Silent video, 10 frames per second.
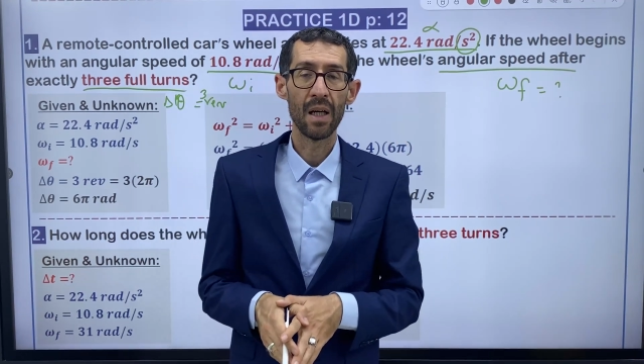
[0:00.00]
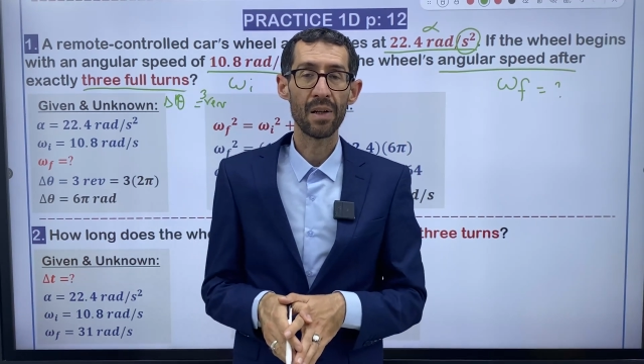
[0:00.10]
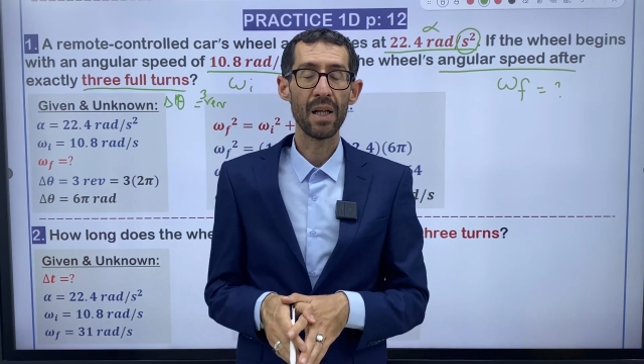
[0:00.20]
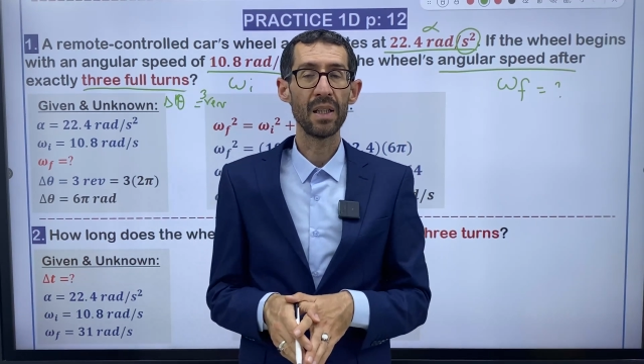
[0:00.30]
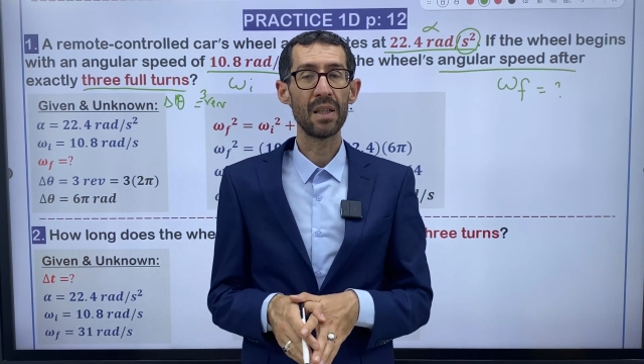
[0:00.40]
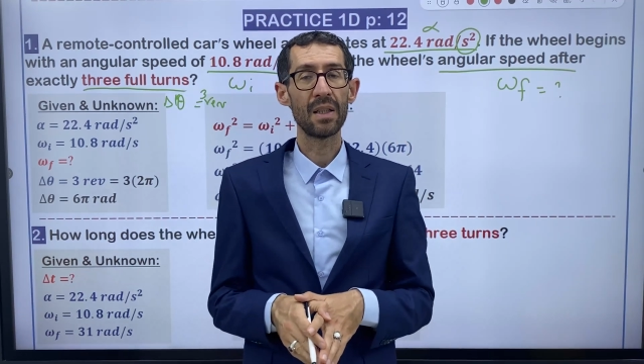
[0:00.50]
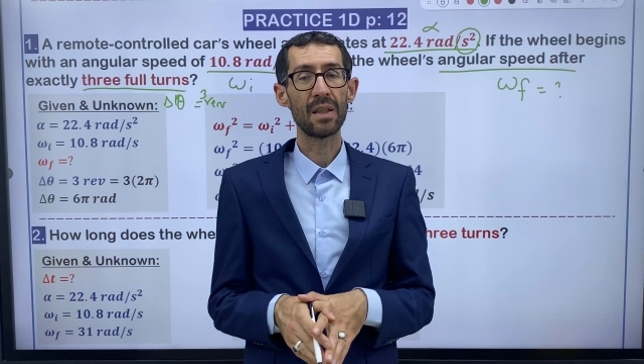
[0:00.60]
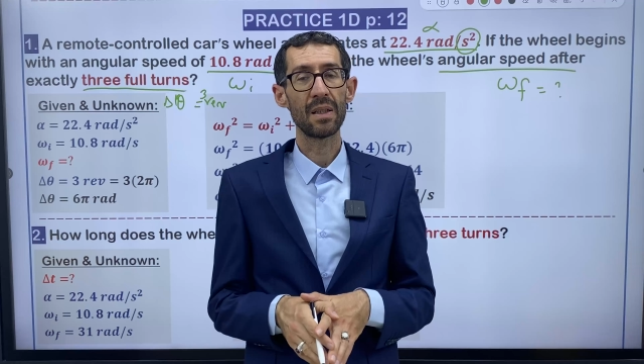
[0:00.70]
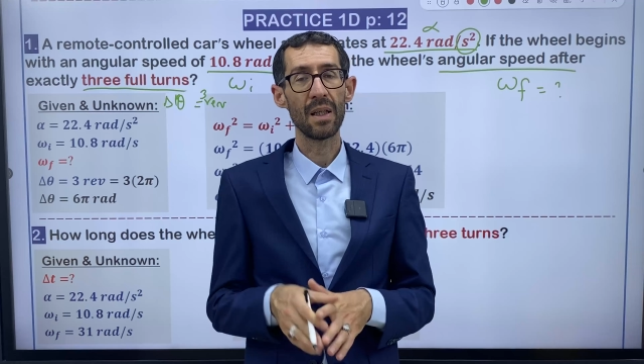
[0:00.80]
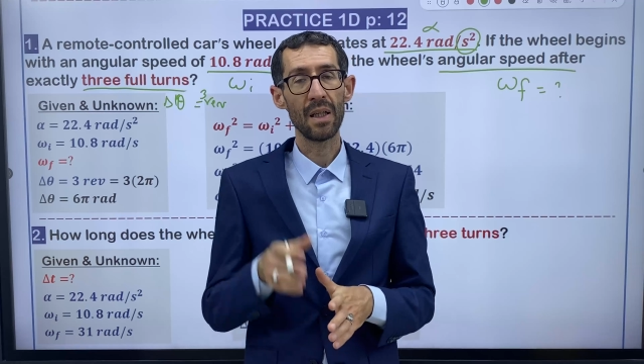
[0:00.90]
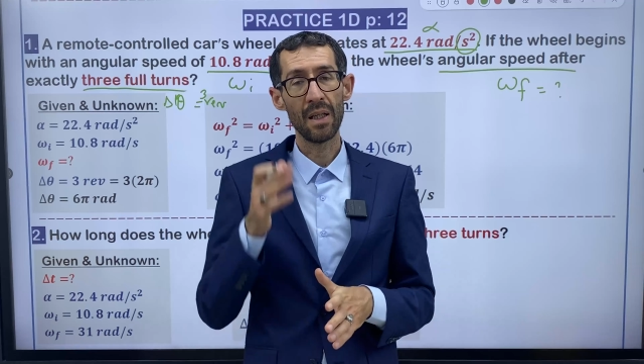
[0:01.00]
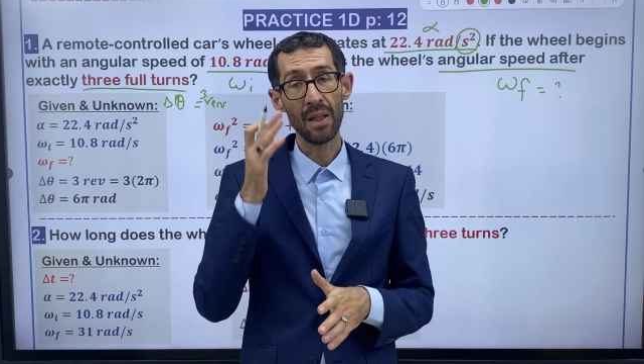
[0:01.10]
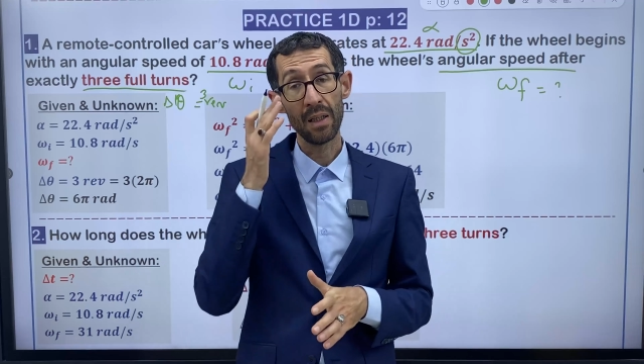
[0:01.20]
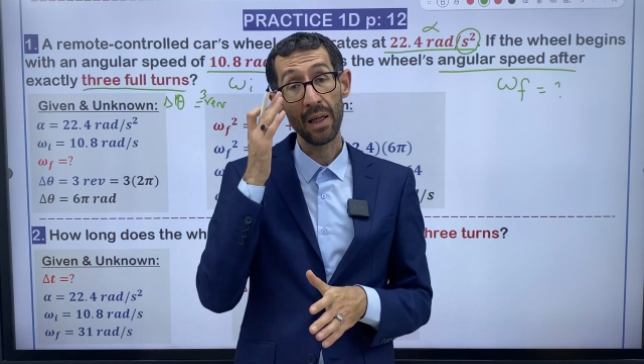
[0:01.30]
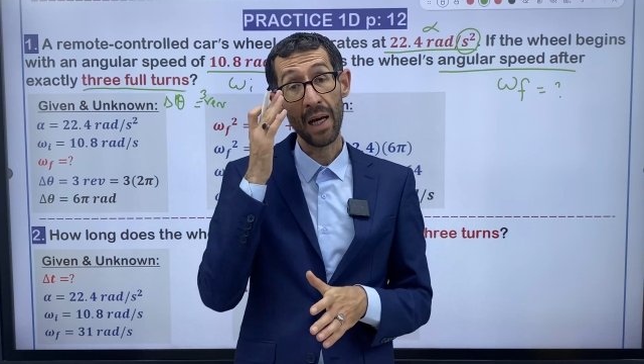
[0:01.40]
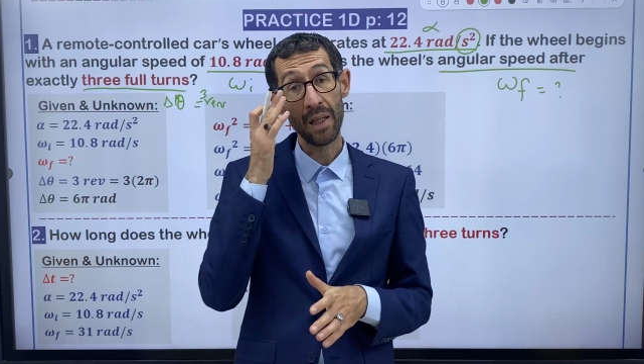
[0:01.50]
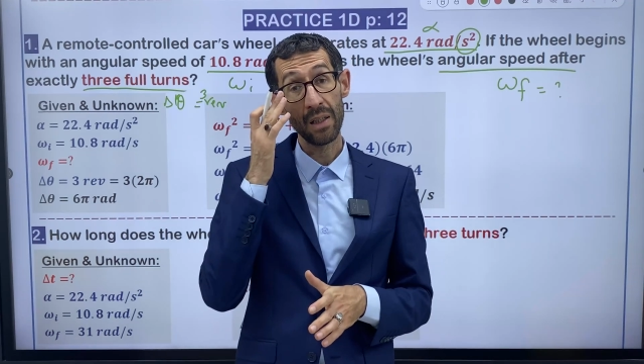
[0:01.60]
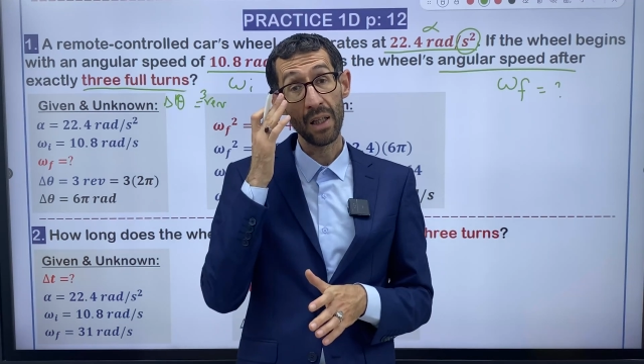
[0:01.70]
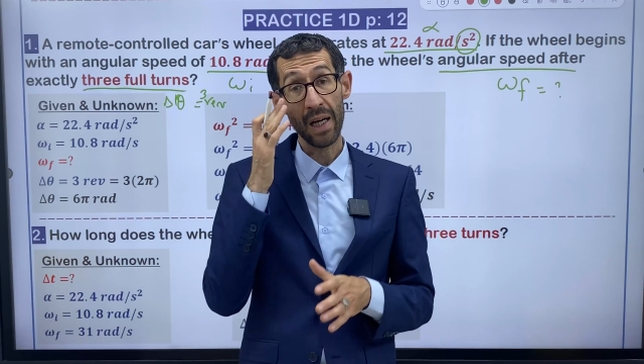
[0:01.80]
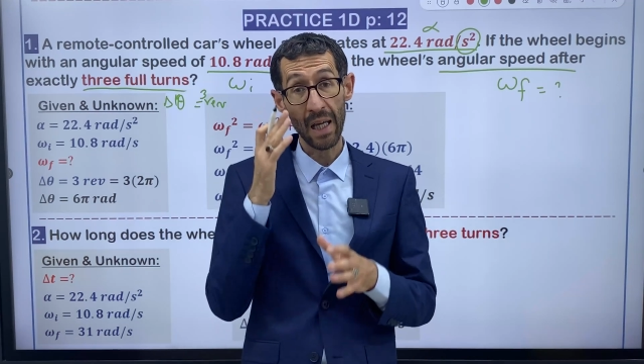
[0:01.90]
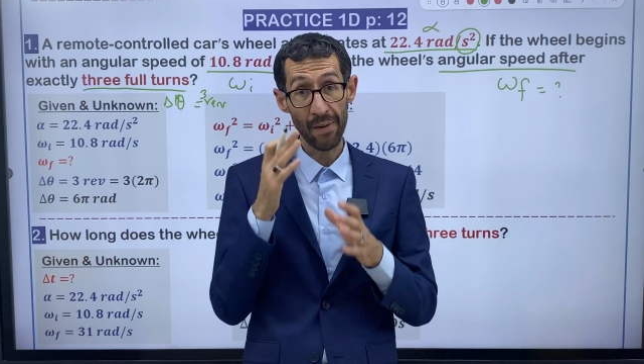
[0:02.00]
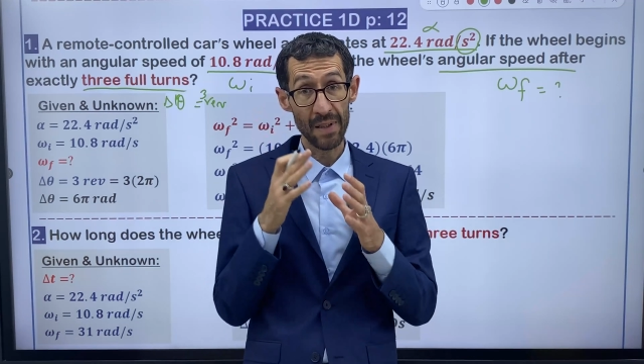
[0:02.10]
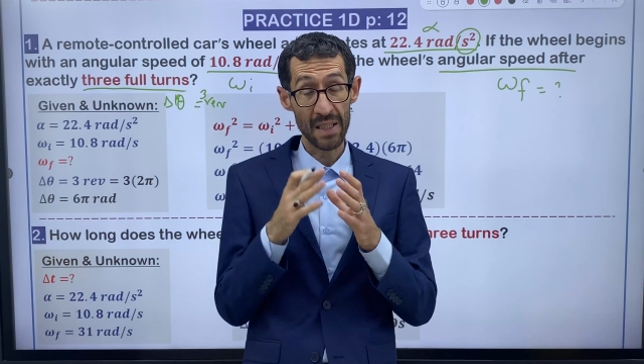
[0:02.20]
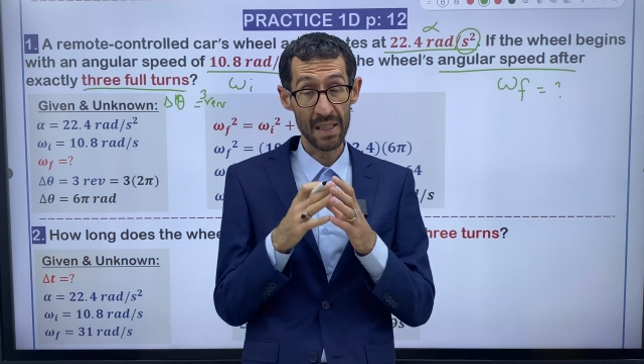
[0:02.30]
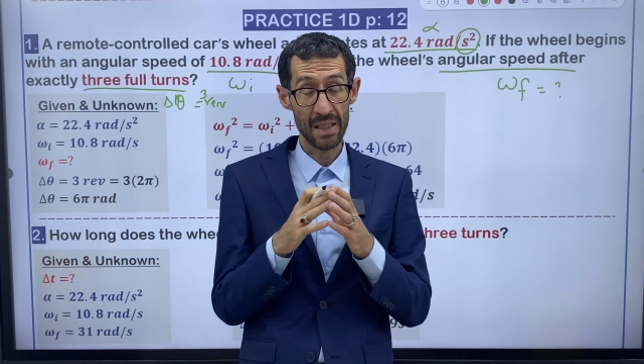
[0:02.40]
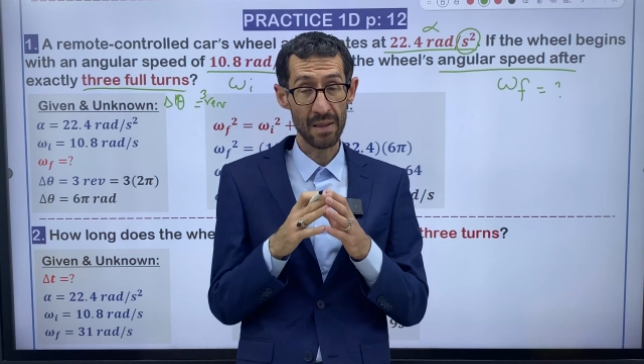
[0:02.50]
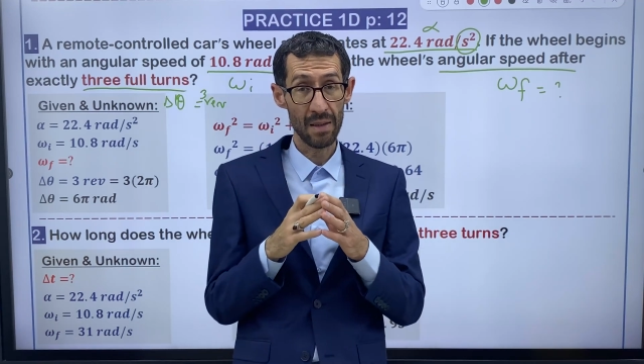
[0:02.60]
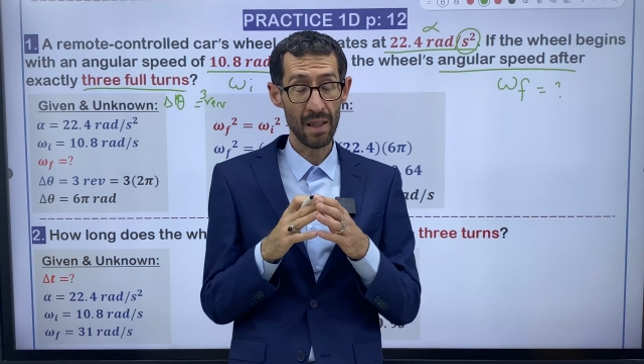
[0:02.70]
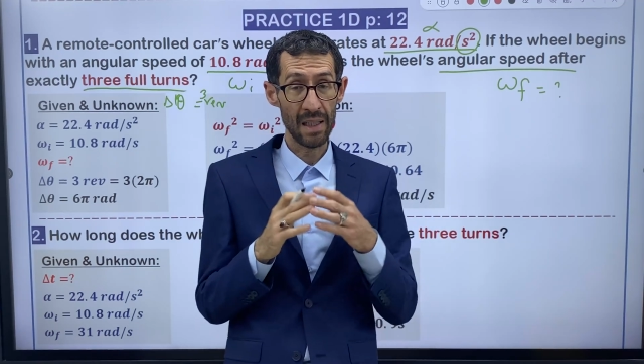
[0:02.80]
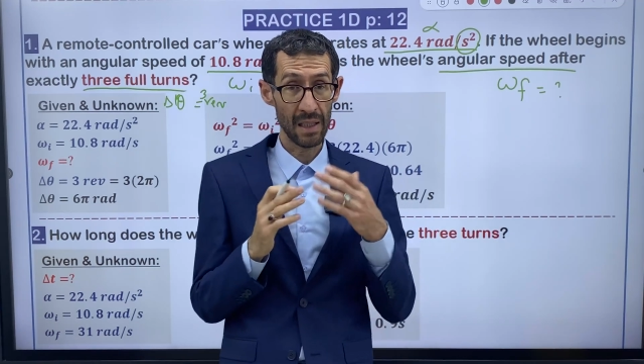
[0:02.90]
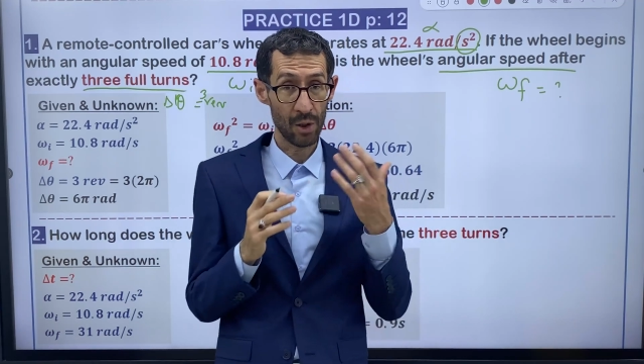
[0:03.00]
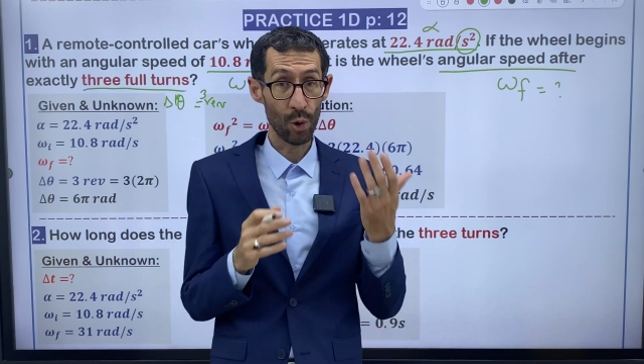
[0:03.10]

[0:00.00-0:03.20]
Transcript: right? And I